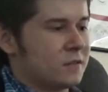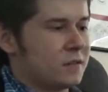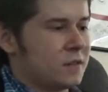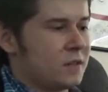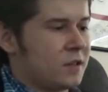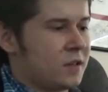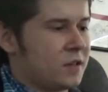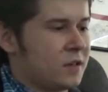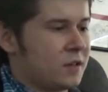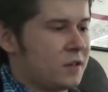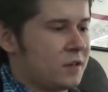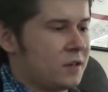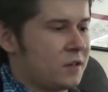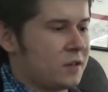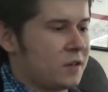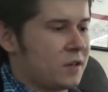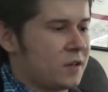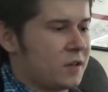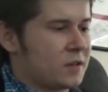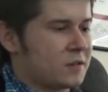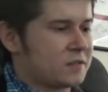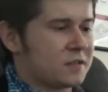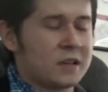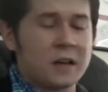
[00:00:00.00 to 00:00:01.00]
in
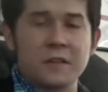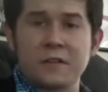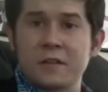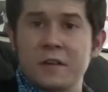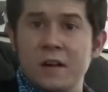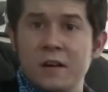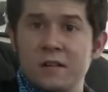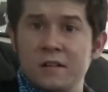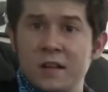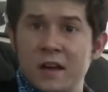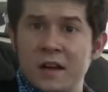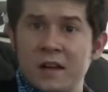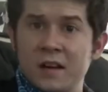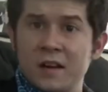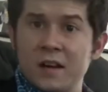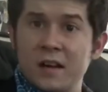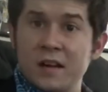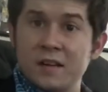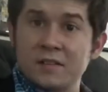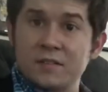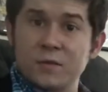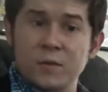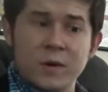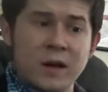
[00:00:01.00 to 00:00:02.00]
South Carolina
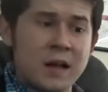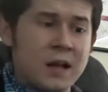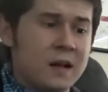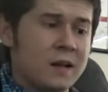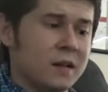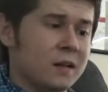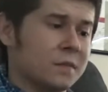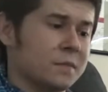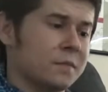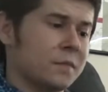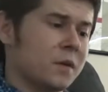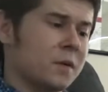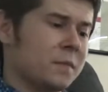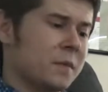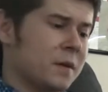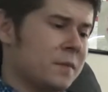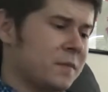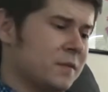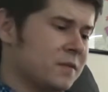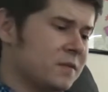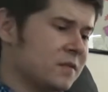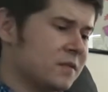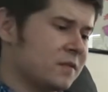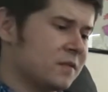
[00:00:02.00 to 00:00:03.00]
as well. Well,
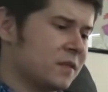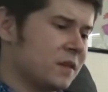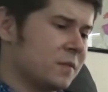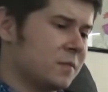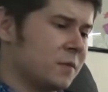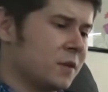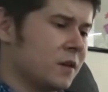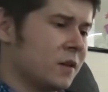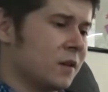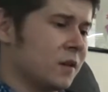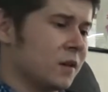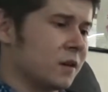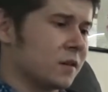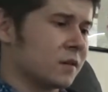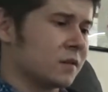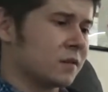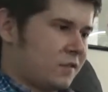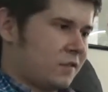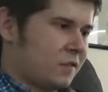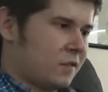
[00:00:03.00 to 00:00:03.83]
maybe it's the same guy.